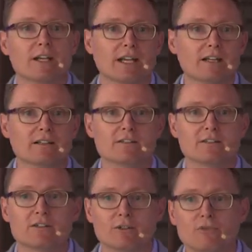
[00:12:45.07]
And
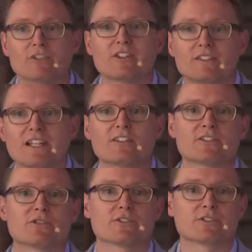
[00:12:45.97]
those
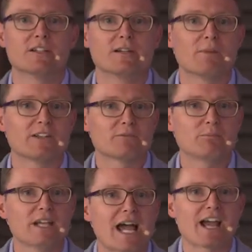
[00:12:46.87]
sensors must
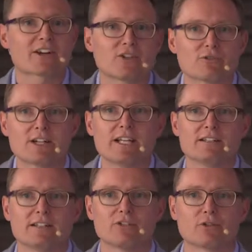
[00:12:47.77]
be
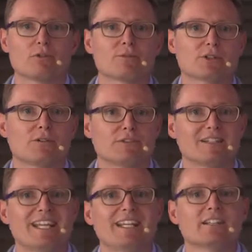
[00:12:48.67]
accurate in terms of the
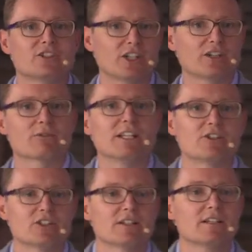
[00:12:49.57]
data
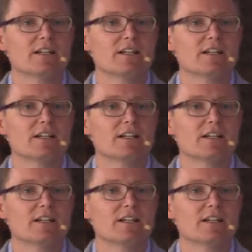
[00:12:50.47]
generation